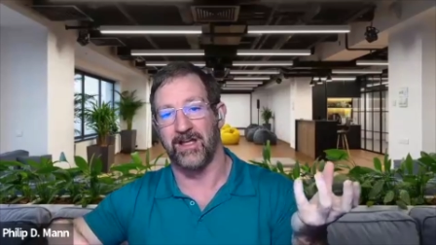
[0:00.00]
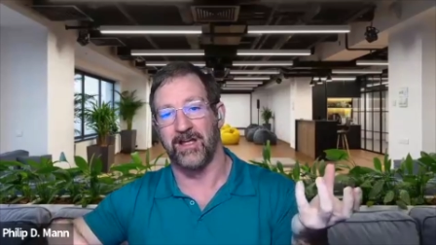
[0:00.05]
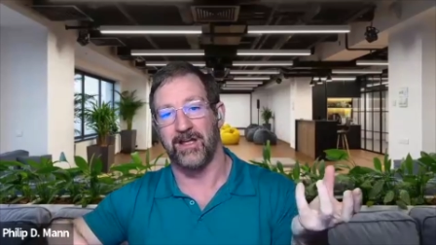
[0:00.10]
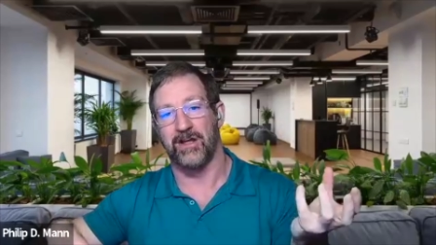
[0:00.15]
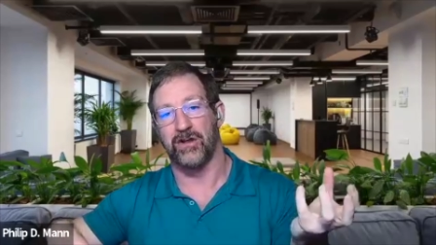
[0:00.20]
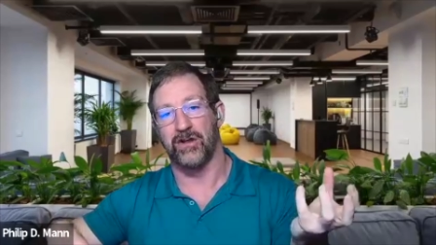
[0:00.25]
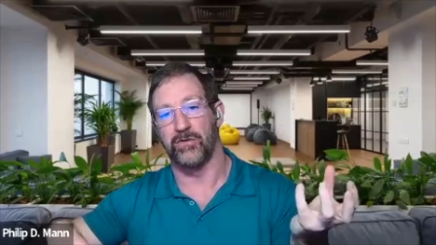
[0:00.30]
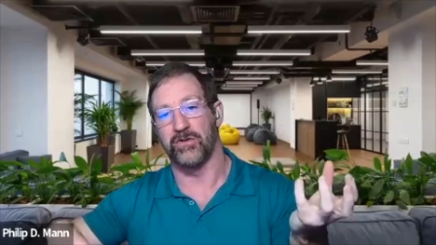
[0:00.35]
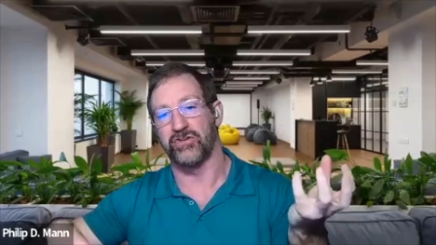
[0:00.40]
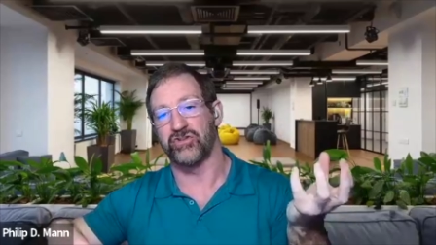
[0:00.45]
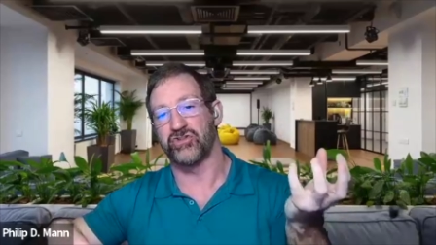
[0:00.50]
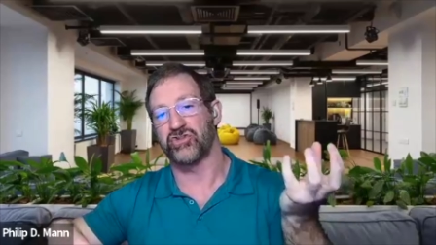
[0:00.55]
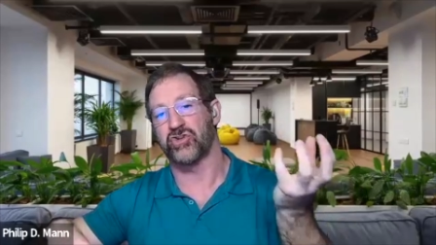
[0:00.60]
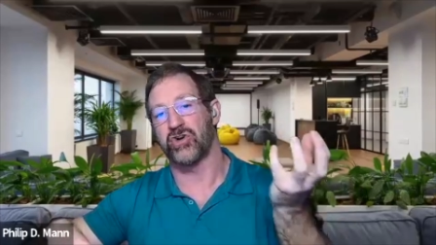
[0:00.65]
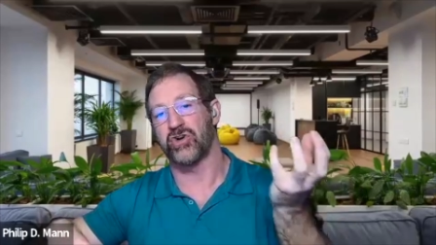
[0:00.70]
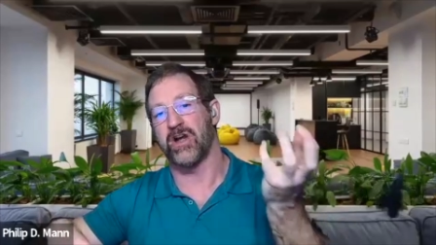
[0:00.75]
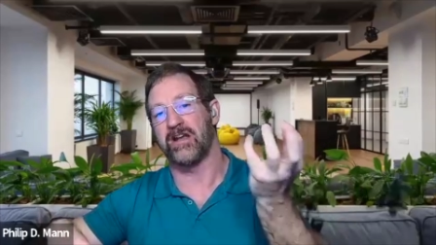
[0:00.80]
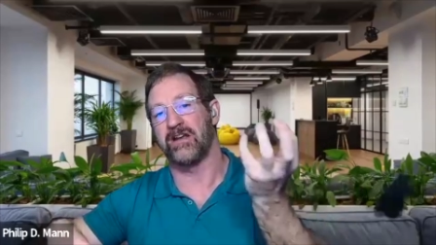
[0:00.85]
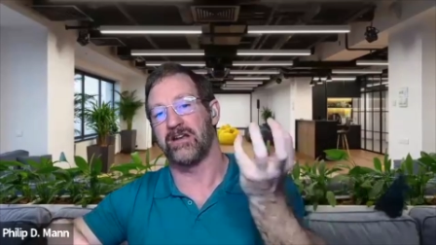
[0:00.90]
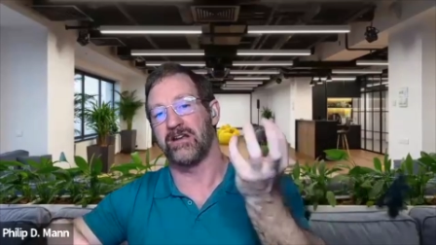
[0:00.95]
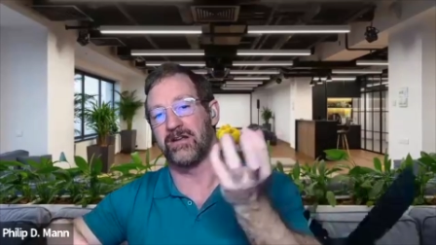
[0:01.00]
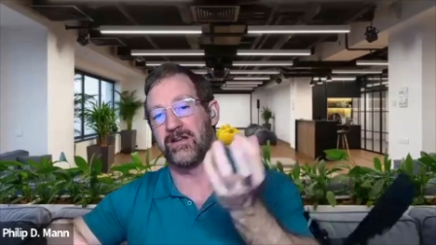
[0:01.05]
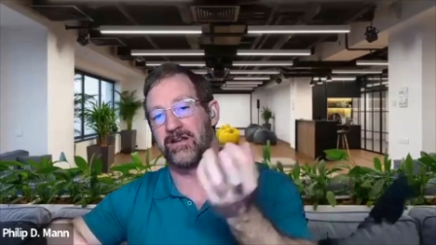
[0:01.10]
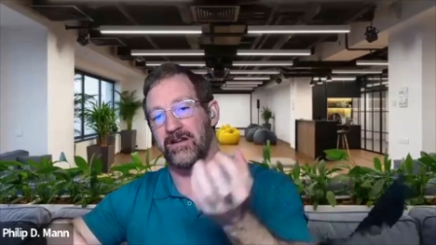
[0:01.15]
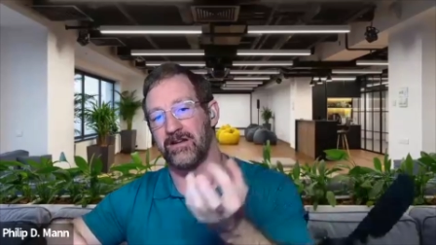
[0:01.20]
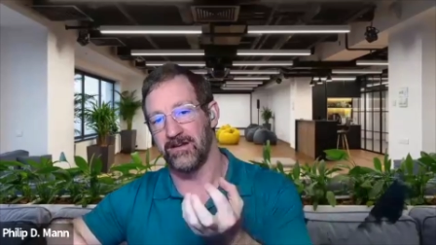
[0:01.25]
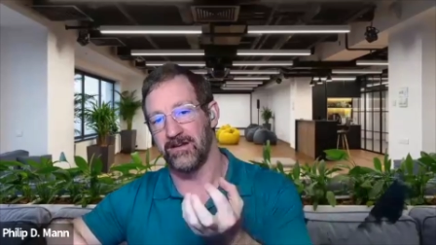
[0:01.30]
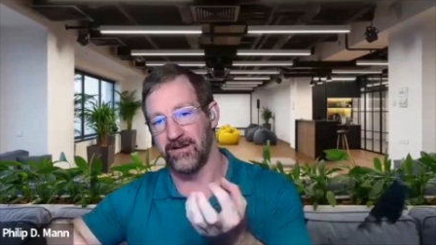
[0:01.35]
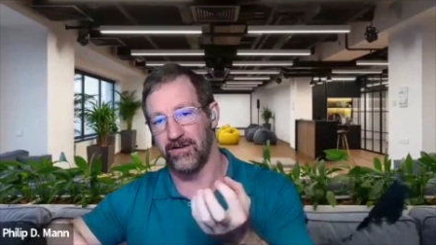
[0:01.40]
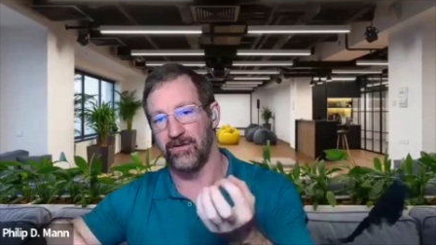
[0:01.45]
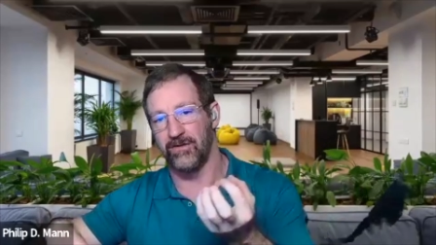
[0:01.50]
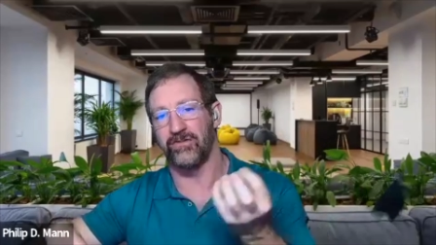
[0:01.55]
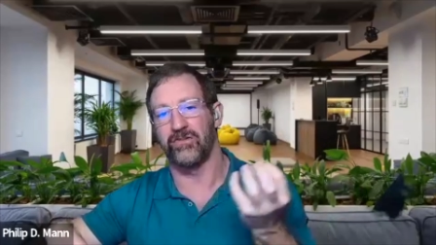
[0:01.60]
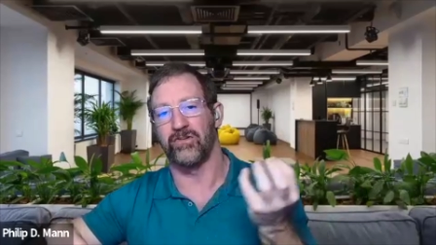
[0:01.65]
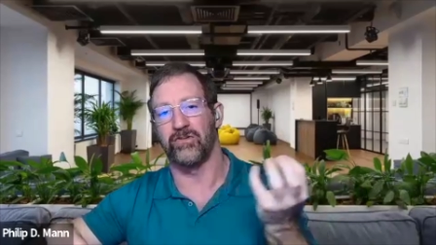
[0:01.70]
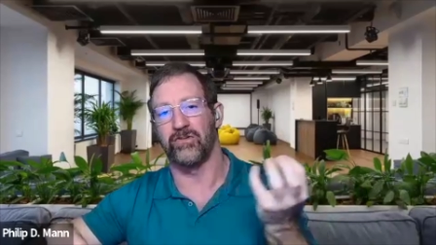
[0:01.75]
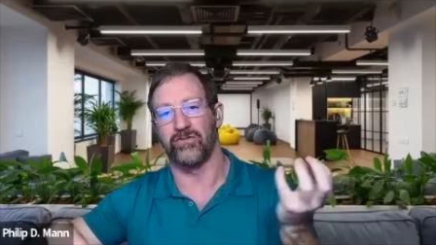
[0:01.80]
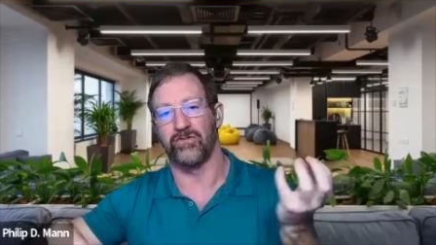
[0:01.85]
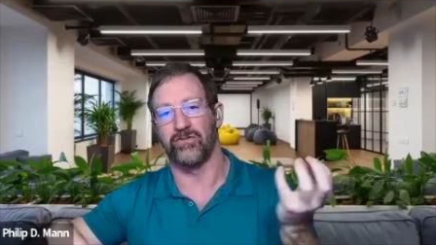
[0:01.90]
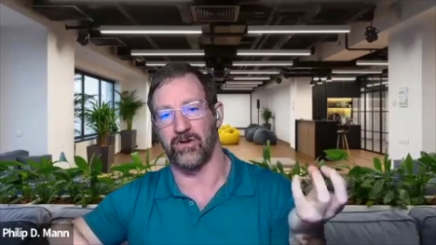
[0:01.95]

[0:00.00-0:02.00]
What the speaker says: who is trying to who's